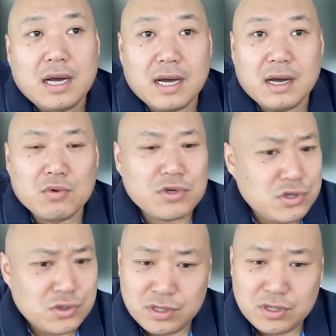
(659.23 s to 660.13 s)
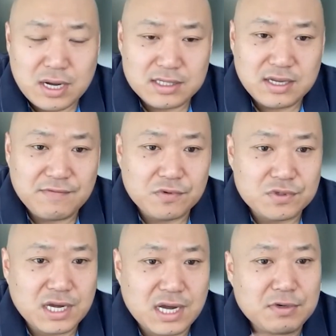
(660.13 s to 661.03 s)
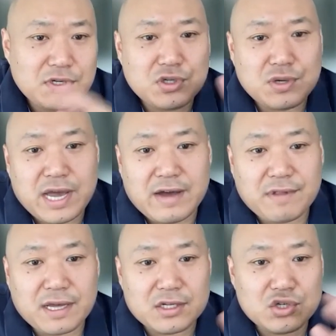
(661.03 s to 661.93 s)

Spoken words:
Were you doing content full time, or did you have like